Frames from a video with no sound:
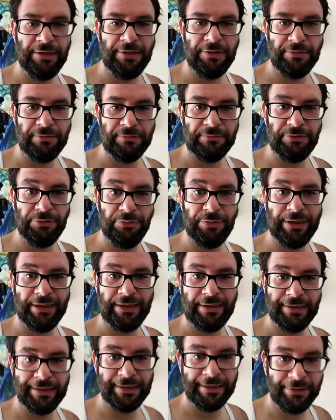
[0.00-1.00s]
know, do
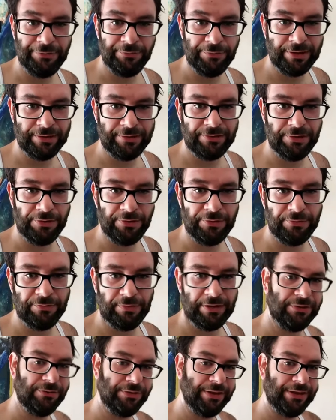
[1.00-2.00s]
anything anyway,
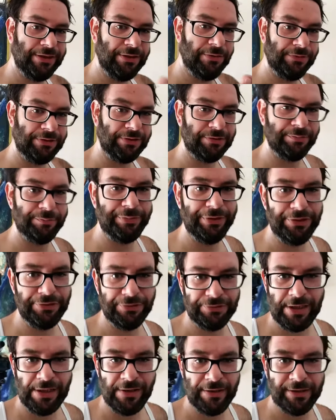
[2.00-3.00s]
so he's already done with the
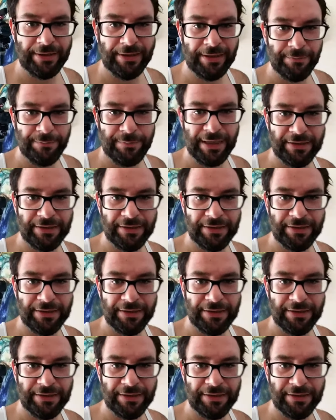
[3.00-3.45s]
computer, so now I can get